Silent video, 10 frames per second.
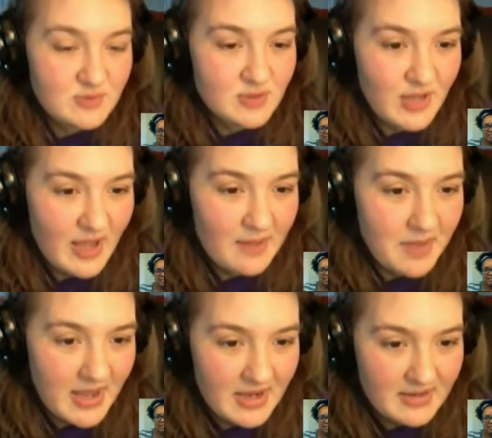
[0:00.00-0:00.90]
their
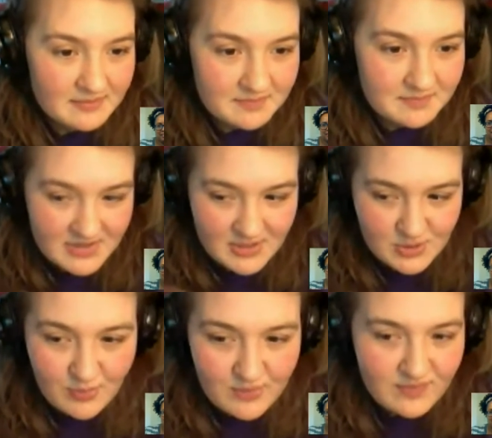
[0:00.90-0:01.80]
campaign, but then your
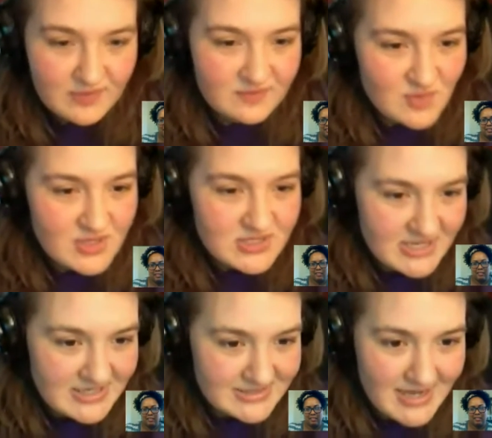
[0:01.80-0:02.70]
boyfriend is trying to
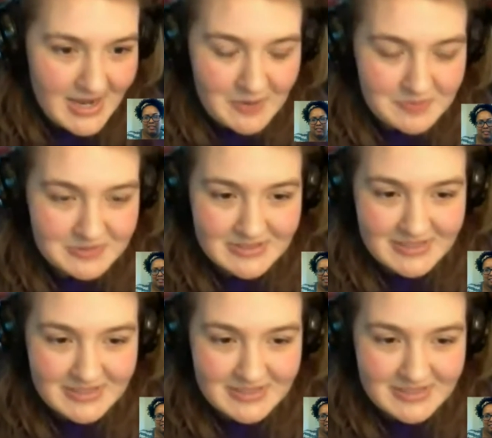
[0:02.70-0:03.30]
take it down.